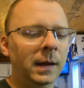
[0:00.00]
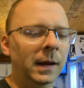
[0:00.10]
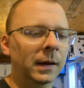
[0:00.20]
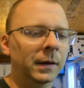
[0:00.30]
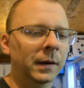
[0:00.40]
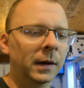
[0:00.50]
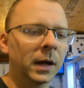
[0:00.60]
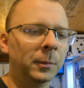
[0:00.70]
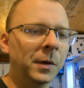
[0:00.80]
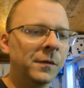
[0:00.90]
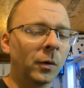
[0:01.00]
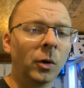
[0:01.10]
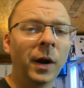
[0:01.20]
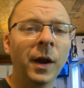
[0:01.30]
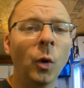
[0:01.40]
And
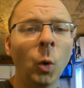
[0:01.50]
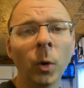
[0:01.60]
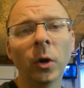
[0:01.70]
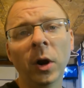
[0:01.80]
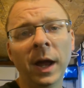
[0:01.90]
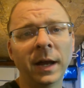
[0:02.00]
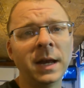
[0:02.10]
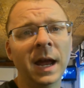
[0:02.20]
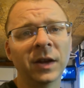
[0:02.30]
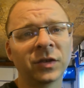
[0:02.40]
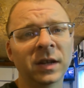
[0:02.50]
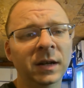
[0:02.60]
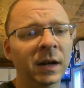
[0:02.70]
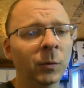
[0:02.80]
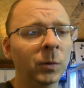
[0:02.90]
before I order a head
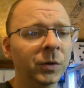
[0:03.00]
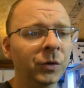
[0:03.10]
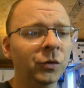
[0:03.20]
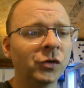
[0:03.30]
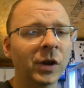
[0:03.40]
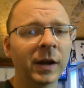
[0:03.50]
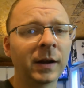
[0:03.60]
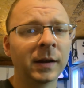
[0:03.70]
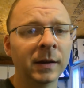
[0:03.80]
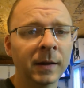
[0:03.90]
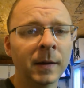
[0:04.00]
gasket, I want to check